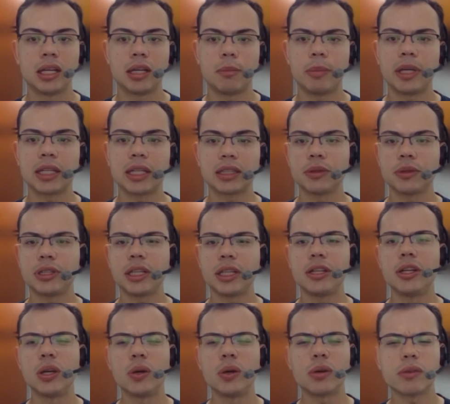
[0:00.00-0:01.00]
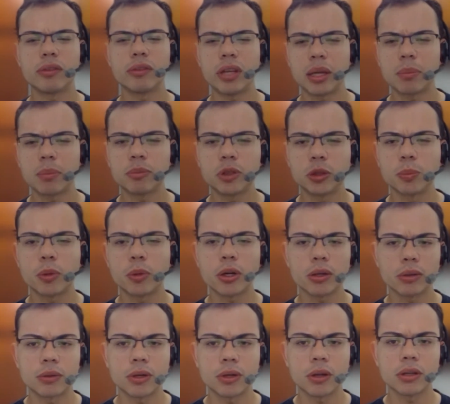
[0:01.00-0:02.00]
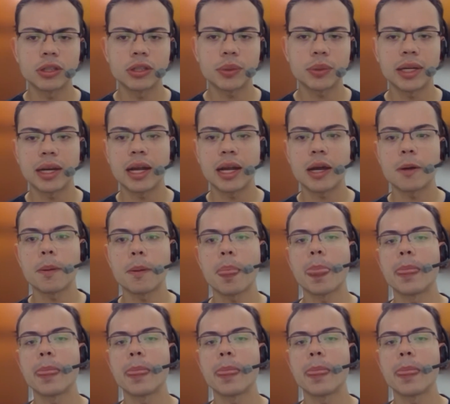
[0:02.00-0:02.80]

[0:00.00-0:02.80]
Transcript: because I would say none of them support controllers right now.